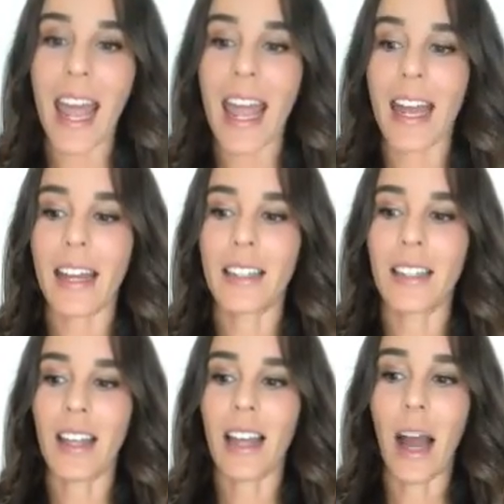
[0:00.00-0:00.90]
And
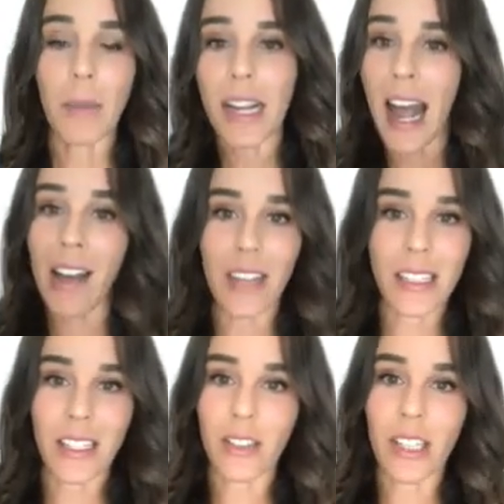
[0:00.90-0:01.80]
I'm going to have
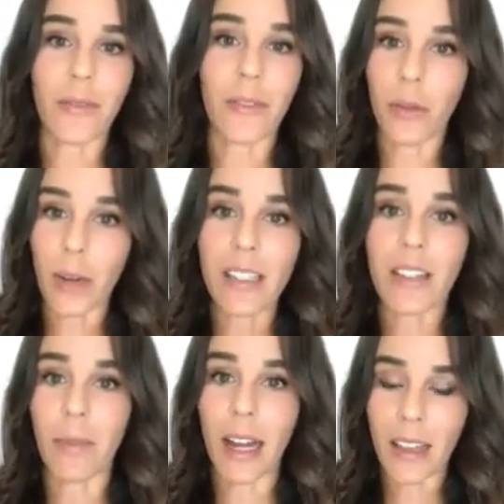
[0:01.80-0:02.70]
that skill set for the
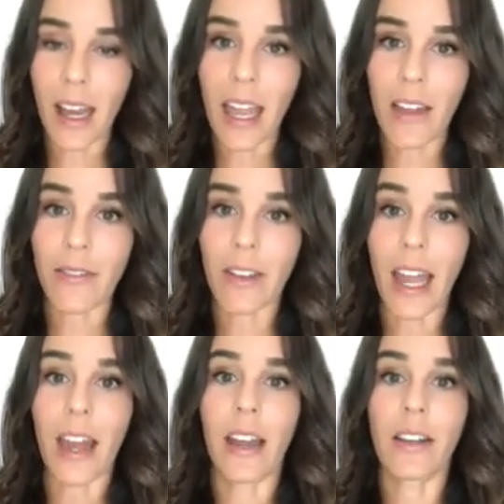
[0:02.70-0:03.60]
rest of my life.
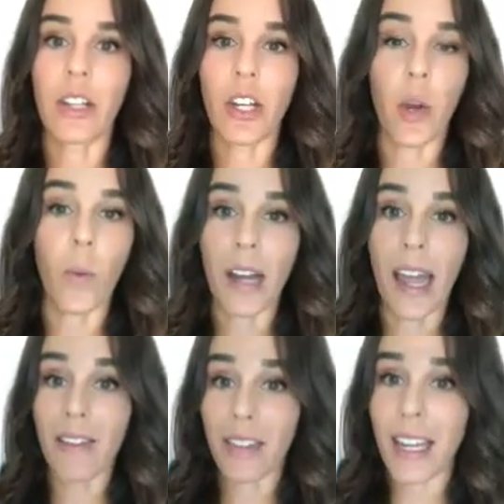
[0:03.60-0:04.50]
And, you know, when I
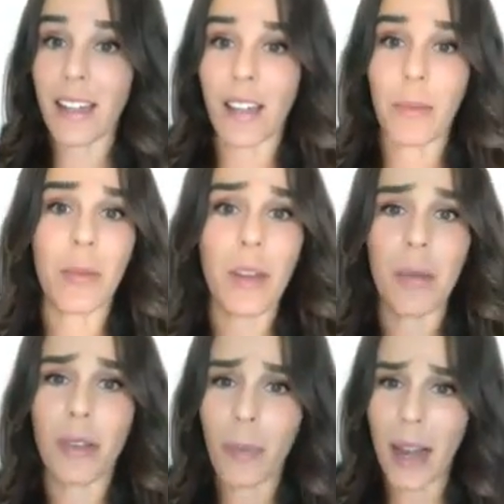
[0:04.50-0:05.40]
have kids, I'm going to be
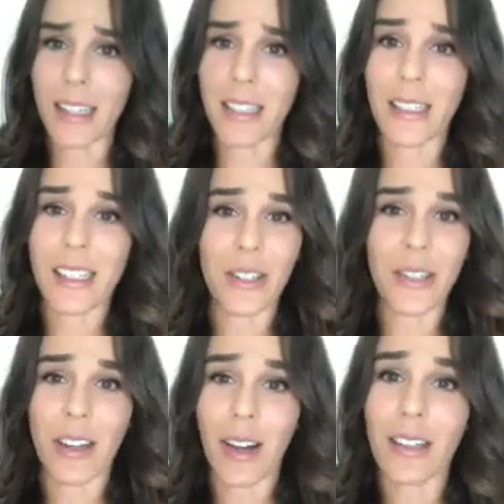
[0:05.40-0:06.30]
able to pass that skill
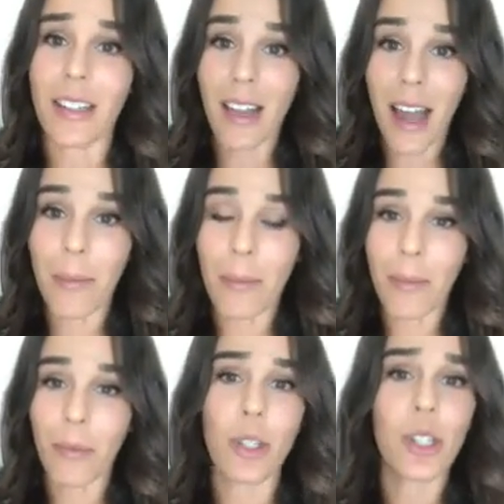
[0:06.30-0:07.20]
set on to them,
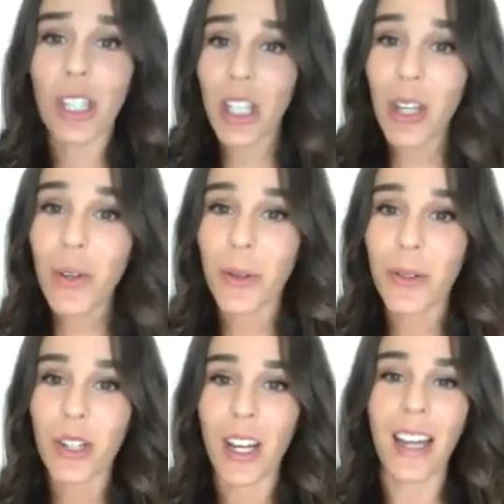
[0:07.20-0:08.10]
which is
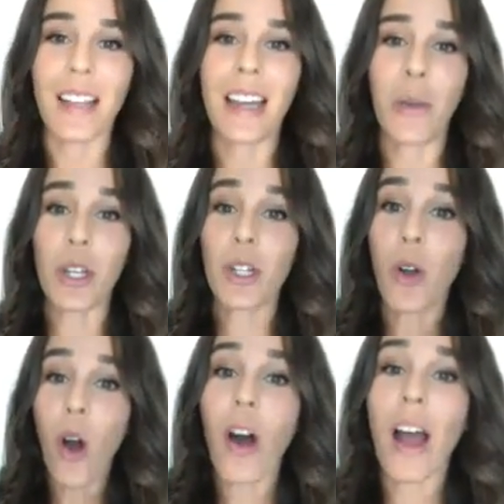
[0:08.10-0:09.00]
huge. Like we should
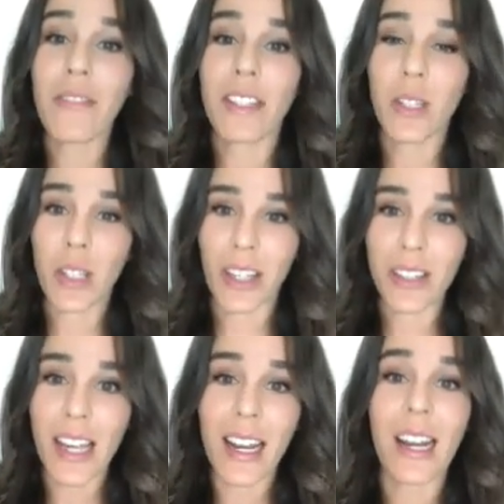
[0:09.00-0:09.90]
all have this skill
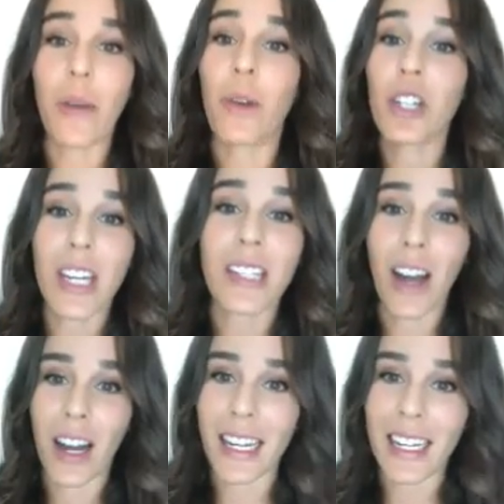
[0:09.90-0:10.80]
set. And I wish they
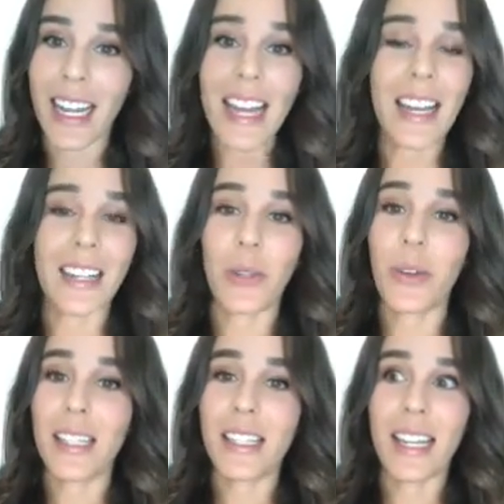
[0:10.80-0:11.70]
taught it
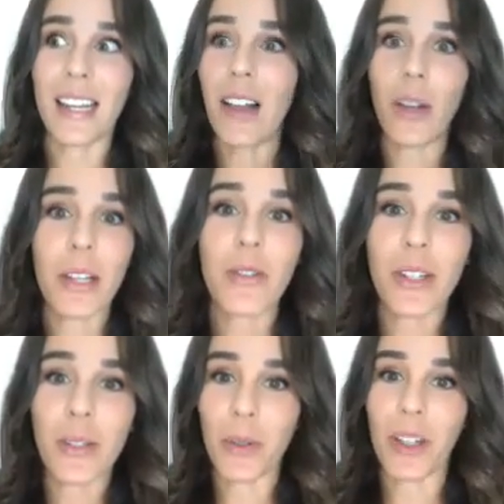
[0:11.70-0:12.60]
to us in
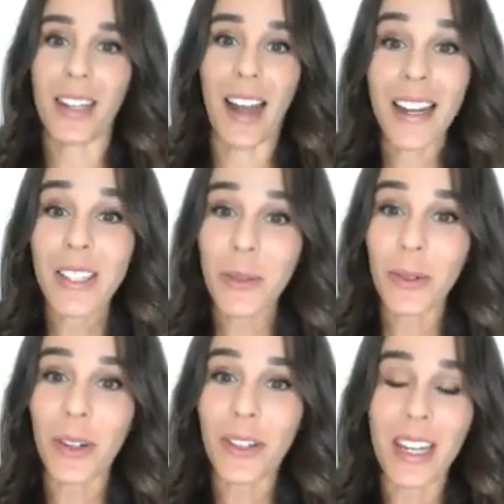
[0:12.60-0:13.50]
elementary school and high
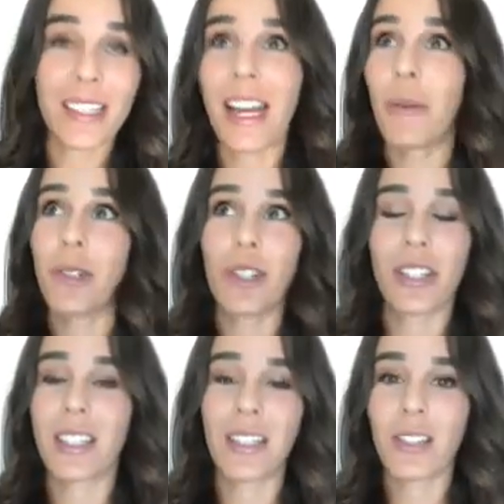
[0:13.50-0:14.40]
school, because that would
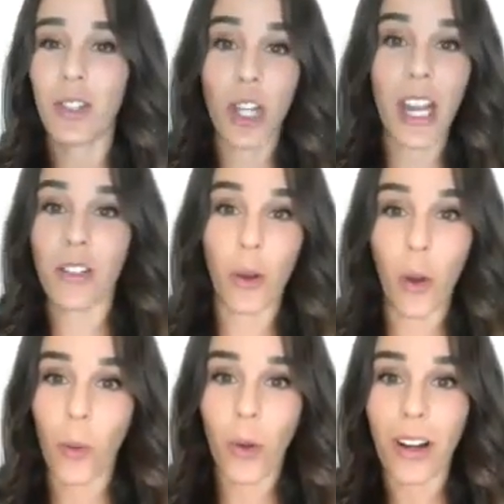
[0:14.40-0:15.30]
just change the
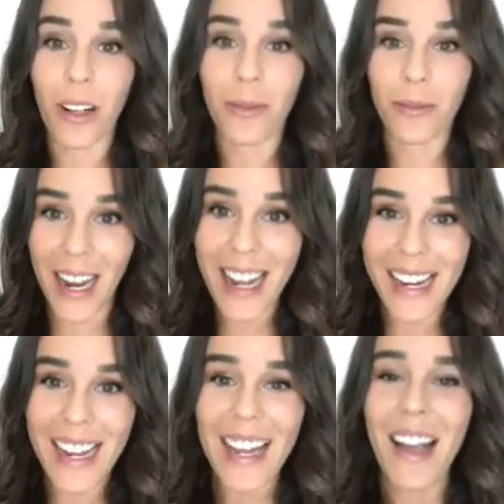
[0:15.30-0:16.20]
whole world,
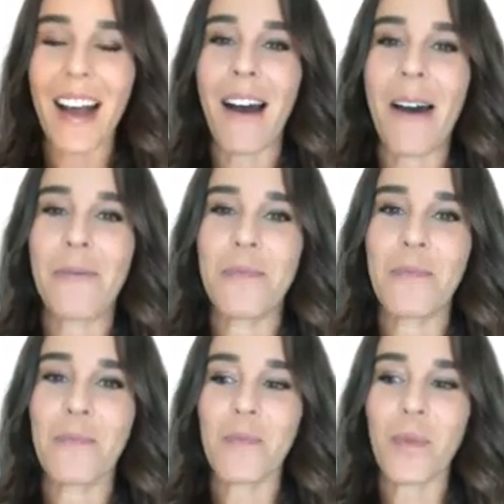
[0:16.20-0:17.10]
right?
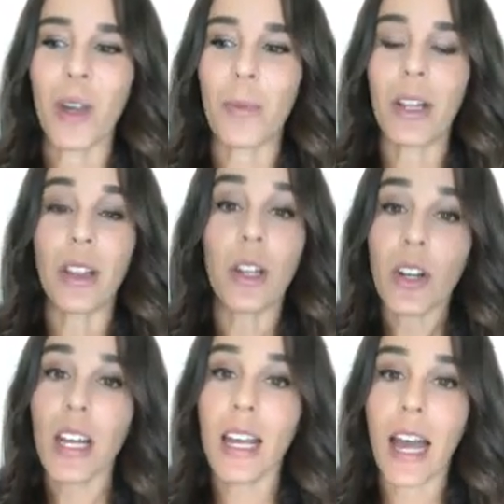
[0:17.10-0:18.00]
But
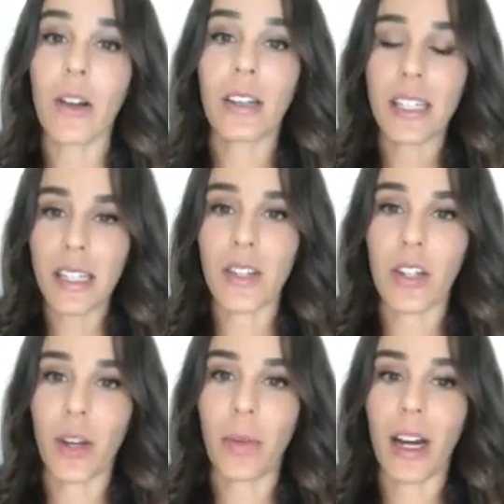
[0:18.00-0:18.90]
learning how to listen
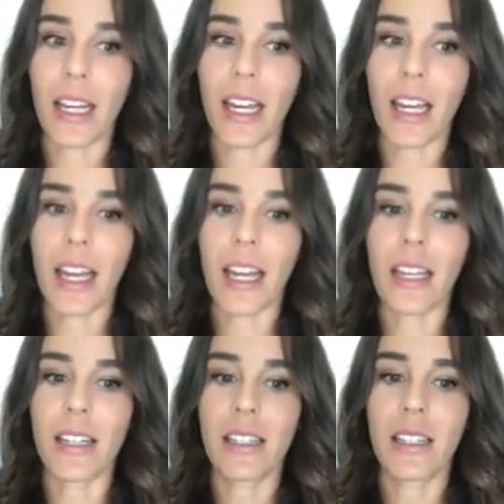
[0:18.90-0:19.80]
to your body
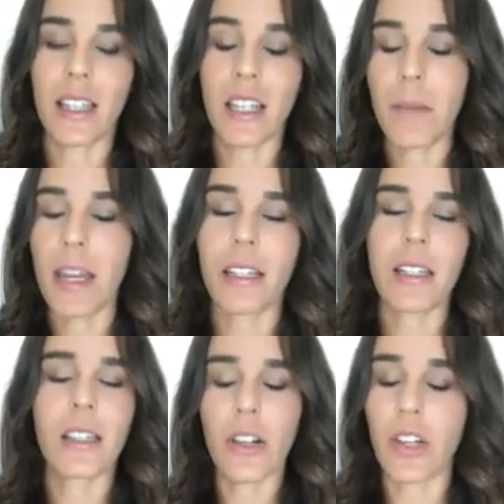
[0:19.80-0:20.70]
is, to me,
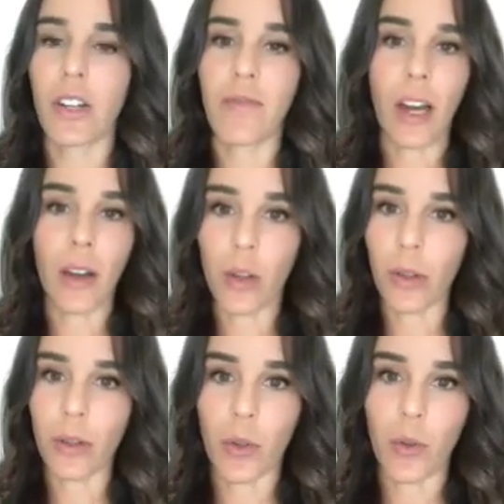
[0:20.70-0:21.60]
it's such an
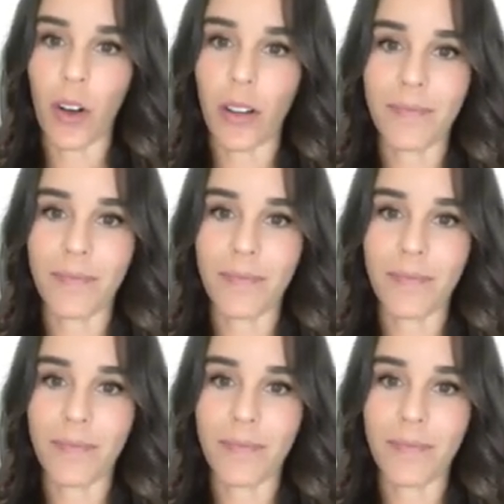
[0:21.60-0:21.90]
invaluable tool.